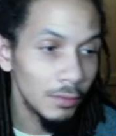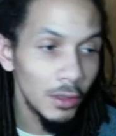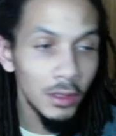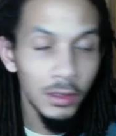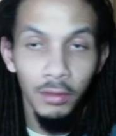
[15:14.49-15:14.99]

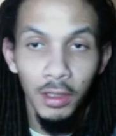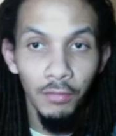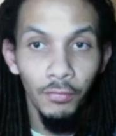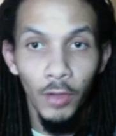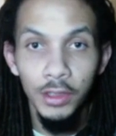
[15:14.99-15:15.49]
So thank you for
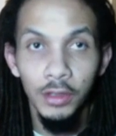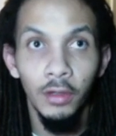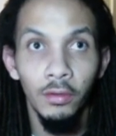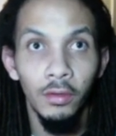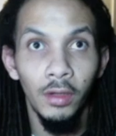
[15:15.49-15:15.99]
watching.
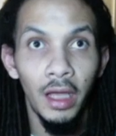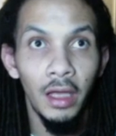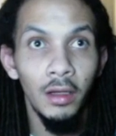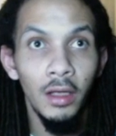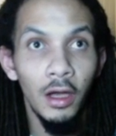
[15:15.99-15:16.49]
Other than that,
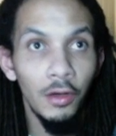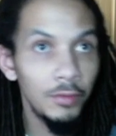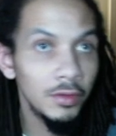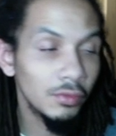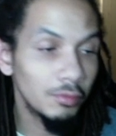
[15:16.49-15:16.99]
I hope
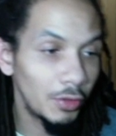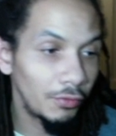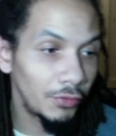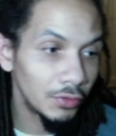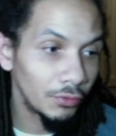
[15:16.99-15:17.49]
this was
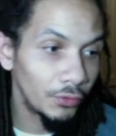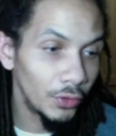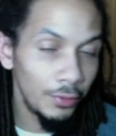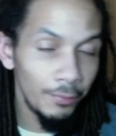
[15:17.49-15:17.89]
beneficial for you.